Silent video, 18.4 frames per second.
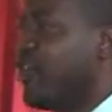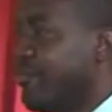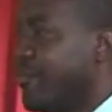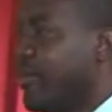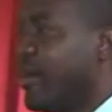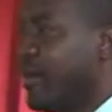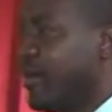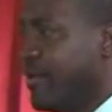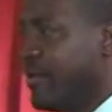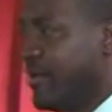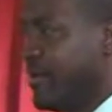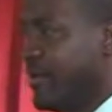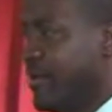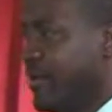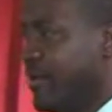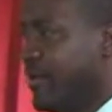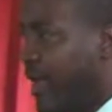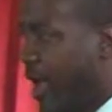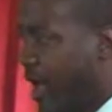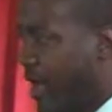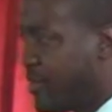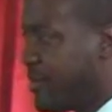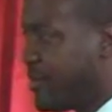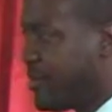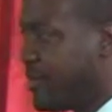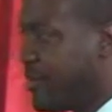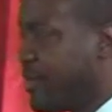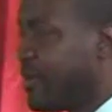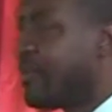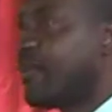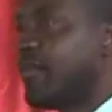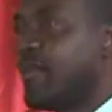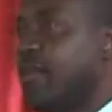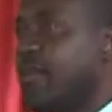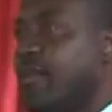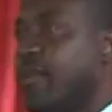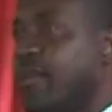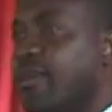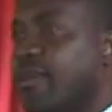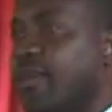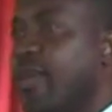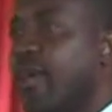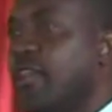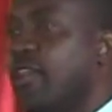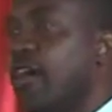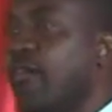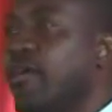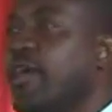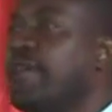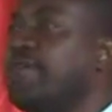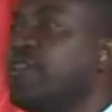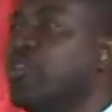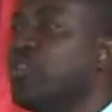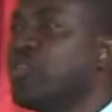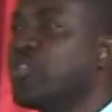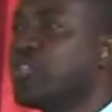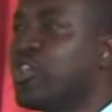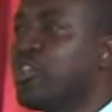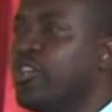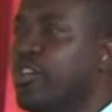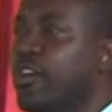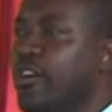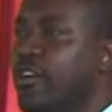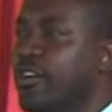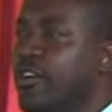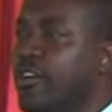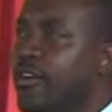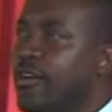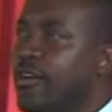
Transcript: number. Yes? Now, if you should